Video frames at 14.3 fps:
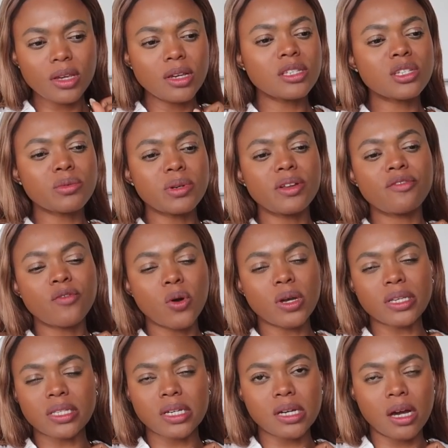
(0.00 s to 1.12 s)
is really
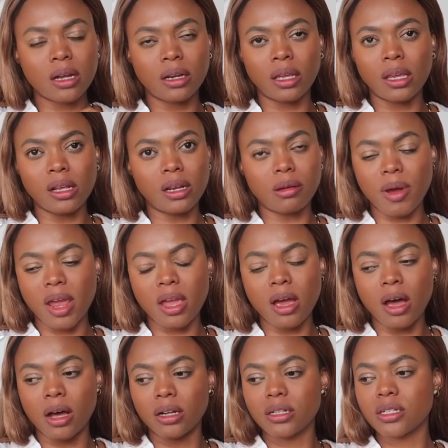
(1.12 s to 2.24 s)
focusing on healing my
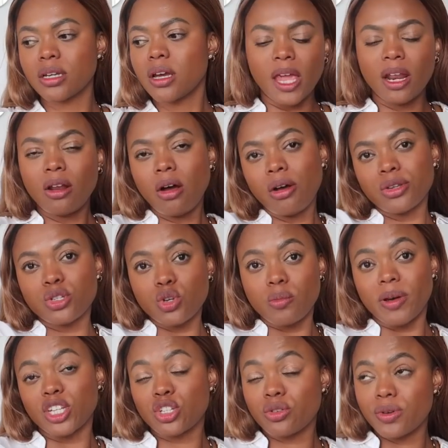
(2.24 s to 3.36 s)
gut. And also
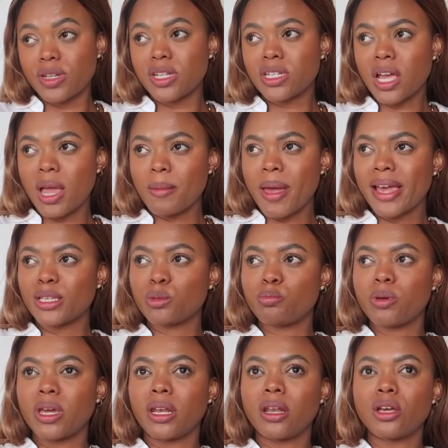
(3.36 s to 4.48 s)
my screen time has
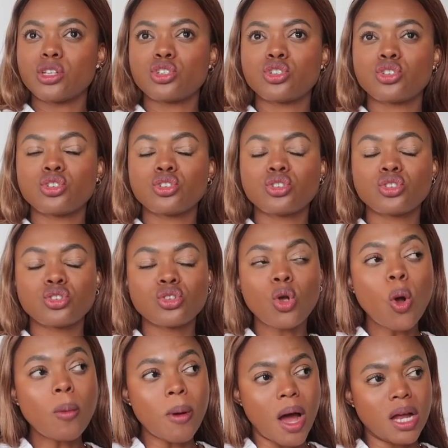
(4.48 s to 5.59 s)
been
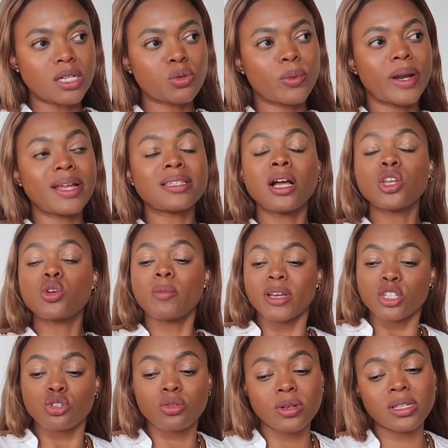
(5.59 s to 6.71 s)
so much. When I tell you my
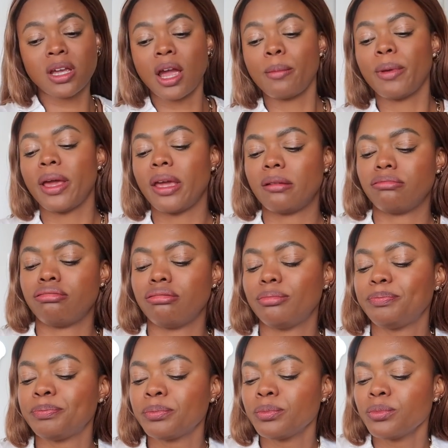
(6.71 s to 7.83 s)
screen time, like,
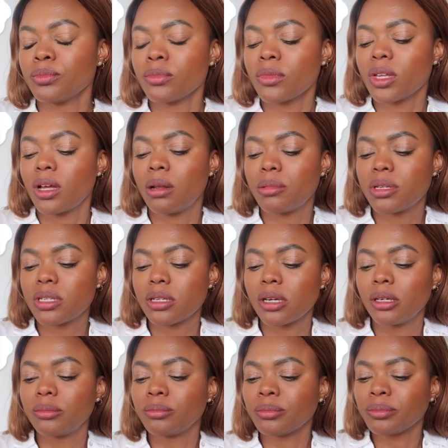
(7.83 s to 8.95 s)
let me see.
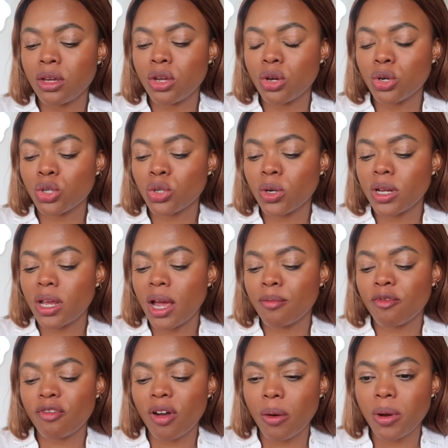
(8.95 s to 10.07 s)
Usually
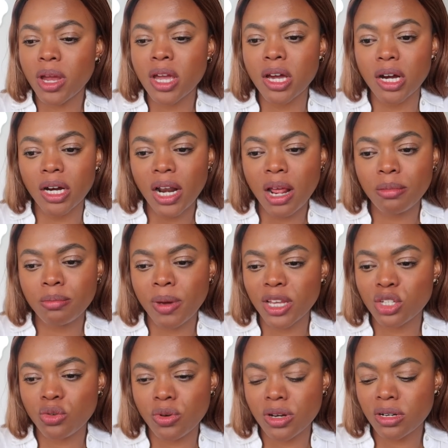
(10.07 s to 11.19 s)
I'm very good at my
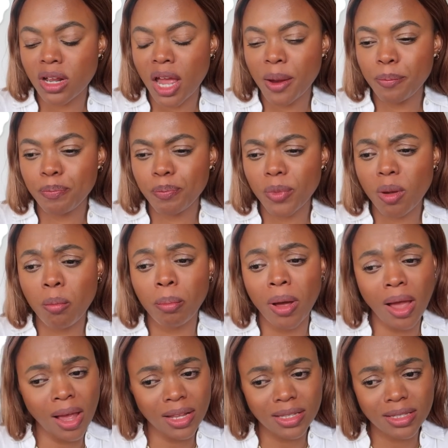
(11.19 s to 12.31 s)
screen time,
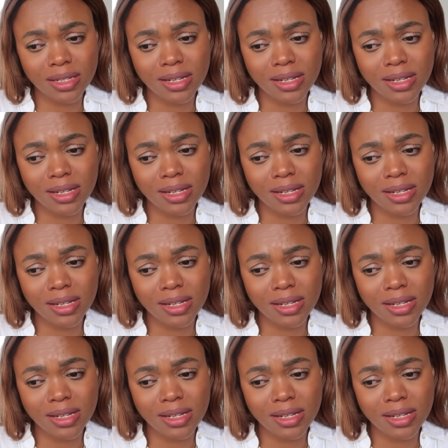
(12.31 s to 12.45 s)
but